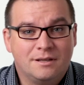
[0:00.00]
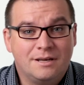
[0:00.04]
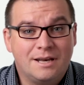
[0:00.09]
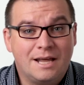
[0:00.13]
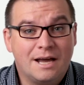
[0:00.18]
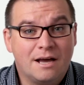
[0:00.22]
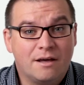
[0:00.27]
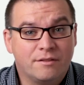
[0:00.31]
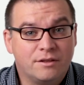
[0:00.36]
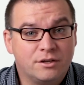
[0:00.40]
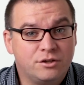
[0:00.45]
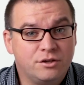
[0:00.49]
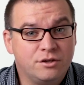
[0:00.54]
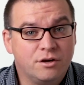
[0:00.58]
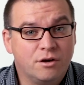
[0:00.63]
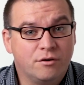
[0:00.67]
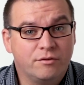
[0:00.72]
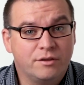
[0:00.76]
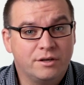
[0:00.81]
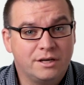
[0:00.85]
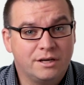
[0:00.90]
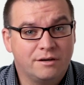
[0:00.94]
Now that you
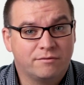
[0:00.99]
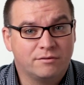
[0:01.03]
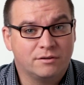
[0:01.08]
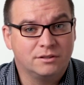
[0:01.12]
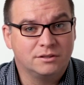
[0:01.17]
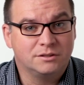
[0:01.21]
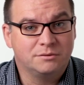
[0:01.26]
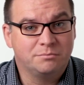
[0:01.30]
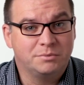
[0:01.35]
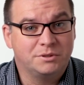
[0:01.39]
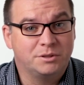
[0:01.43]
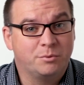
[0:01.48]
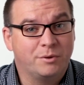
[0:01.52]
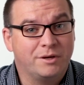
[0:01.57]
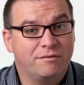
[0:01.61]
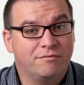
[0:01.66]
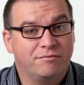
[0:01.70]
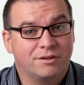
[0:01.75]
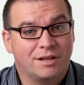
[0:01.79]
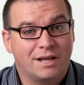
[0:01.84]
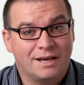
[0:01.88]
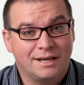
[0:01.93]
know the difference
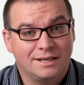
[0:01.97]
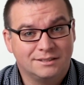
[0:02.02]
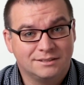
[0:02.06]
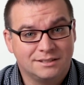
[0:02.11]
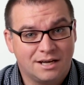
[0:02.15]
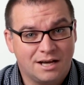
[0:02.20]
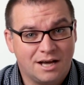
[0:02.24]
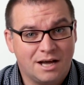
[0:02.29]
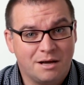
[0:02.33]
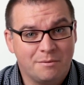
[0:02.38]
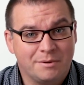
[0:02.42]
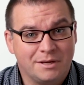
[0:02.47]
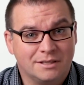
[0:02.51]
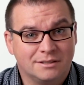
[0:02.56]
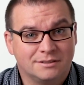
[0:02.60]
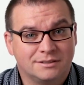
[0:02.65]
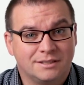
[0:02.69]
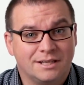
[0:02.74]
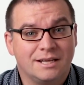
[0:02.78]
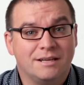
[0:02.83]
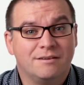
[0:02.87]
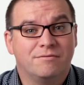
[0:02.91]
between flying as a
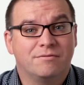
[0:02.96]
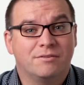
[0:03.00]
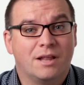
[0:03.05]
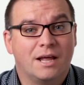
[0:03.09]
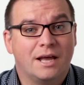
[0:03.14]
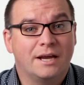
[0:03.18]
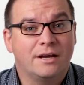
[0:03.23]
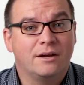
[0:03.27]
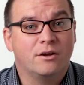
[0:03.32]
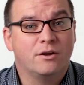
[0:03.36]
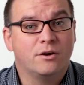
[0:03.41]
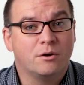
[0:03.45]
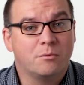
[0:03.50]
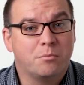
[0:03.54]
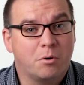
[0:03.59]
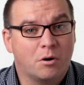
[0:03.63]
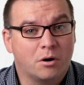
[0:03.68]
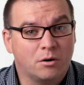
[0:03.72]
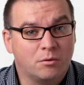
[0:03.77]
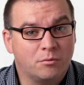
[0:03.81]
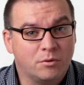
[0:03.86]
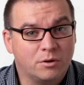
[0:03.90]
hobbyist and flying under
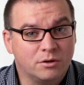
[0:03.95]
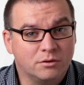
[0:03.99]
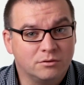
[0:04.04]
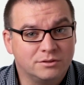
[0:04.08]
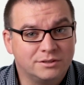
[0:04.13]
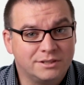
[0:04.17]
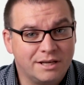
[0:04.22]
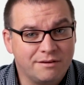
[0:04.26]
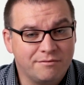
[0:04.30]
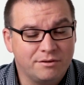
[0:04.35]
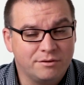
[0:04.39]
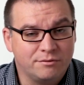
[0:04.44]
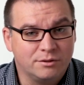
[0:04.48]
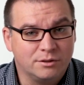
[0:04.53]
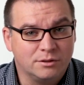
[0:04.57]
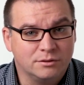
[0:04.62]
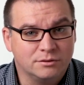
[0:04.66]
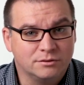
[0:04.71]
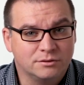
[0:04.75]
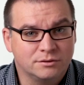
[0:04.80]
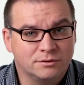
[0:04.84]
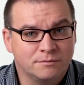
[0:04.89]
Part 107
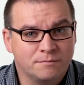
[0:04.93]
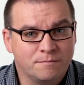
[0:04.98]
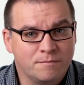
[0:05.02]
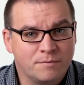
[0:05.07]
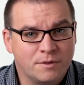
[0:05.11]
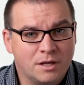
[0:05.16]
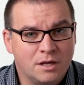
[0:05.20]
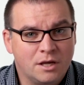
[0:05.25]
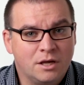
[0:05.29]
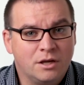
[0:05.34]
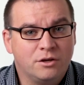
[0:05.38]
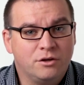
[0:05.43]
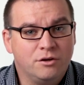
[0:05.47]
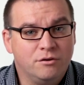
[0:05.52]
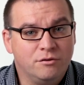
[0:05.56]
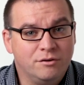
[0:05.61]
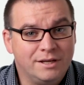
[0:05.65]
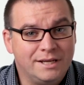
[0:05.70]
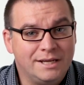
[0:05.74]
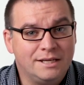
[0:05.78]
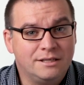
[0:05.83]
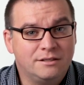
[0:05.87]
rules, you
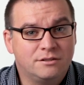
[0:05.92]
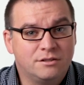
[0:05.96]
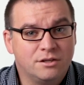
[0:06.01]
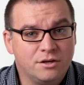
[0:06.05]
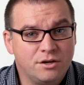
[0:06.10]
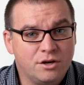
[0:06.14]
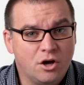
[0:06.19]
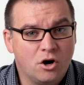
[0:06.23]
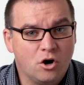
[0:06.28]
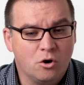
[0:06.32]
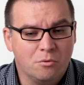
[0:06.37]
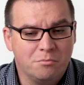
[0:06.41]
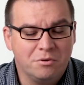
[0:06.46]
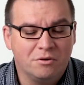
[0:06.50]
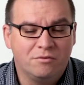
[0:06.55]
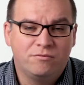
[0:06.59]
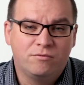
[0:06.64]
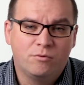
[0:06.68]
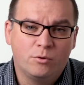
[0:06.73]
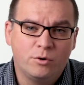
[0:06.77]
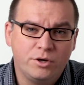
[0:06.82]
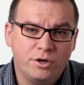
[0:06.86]
need to know
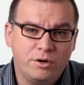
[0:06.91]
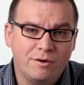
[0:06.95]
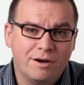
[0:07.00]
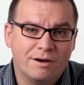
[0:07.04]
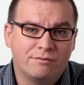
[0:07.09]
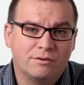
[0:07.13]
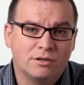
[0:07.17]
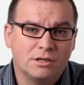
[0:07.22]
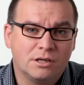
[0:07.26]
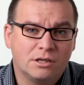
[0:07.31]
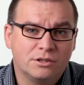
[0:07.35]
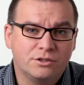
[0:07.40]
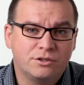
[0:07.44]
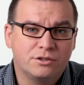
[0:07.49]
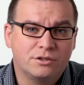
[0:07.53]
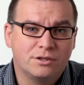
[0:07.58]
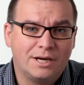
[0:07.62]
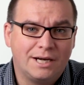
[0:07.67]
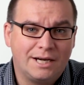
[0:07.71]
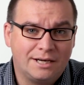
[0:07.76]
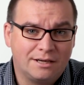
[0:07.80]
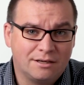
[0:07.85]
before you ever launch
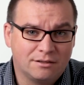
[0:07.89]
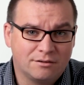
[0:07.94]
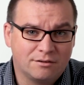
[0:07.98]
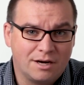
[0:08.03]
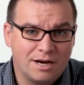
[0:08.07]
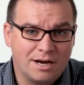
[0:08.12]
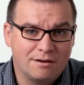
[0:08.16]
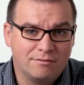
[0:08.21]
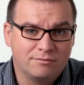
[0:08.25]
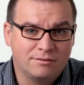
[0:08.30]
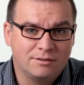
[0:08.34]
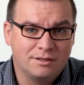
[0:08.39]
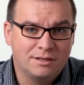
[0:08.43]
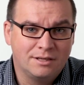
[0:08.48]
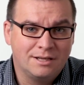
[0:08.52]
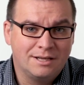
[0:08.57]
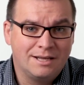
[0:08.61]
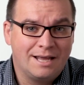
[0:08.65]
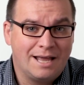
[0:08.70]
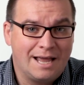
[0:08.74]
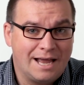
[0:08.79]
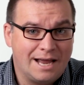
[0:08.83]
your aircraft
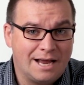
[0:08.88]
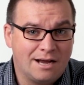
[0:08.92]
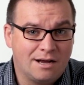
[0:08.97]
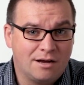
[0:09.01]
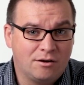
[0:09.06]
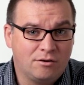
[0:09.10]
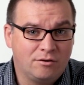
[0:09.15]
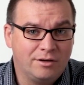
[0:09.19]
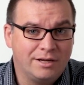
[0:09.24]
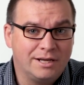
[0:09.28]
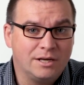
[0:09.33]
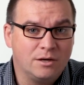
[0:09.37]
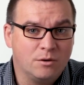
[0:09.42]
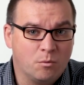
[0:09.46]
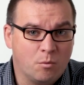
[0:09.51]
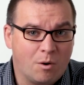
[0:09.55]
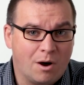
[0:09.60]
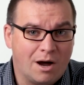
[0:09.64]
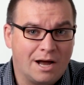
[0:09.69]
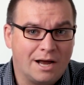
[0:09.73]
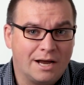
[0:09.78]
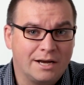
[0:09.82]
how and
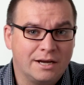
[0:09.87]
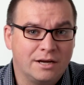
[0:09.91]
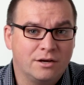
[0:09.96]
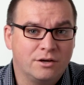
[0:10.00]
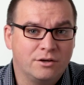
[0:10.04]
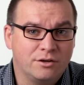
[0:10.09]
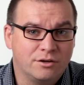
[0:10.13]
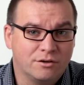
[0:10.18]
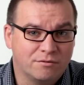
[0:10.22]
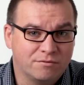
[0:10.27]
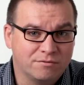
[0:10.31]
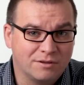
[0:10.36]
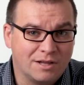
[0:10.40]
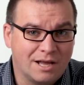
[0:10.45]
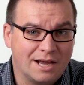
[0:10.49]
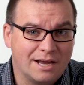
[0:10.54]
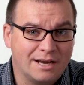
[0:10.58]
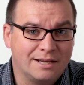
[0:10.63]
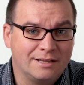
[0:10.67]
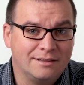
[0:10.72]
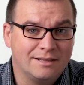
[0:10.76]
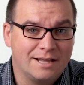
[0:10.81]
why you're
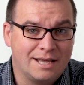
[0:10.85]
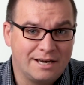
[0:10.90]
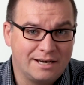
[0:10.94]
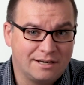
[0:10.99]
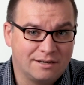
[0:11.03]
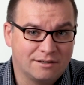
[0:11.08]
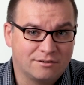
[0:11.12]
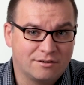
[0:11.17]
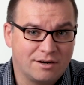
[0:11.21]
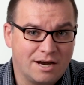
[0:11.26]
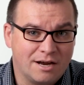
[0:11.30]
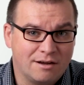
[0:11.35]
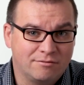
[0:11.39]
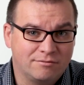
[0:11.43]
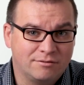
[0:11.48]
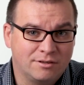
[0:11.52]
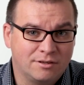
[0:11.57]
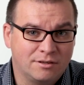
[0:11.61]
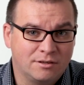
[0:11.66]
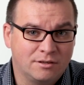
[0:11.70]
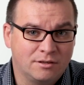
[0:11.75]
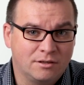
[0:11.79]
flying that
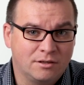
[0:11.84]
aircraft.